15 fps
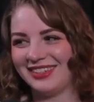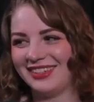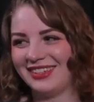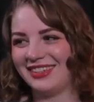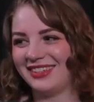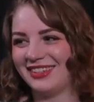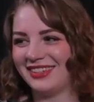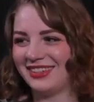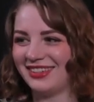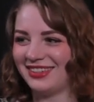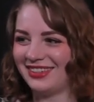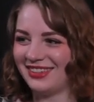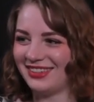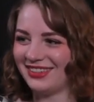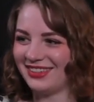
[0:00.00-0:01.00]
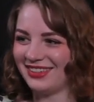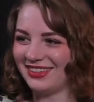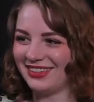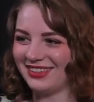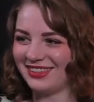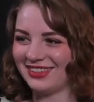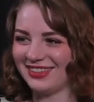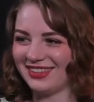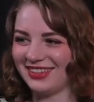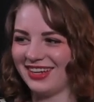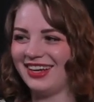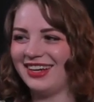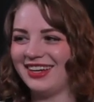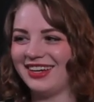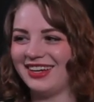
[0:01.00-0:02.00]

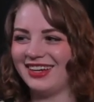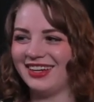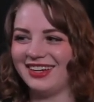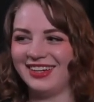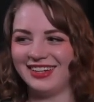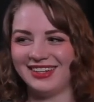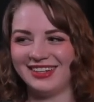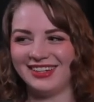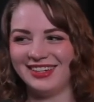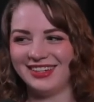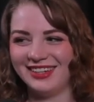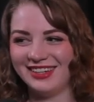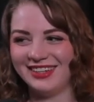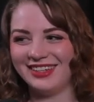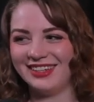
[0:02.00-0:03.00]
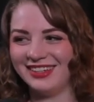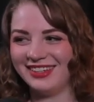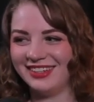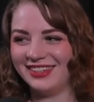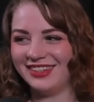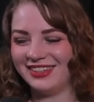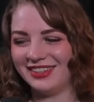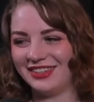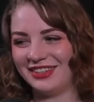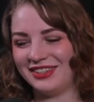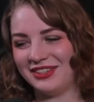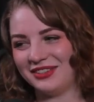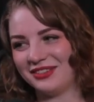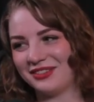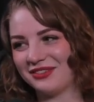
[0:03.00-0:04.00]

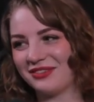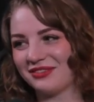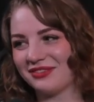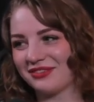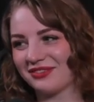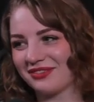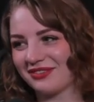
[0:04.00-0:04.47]
[no speech]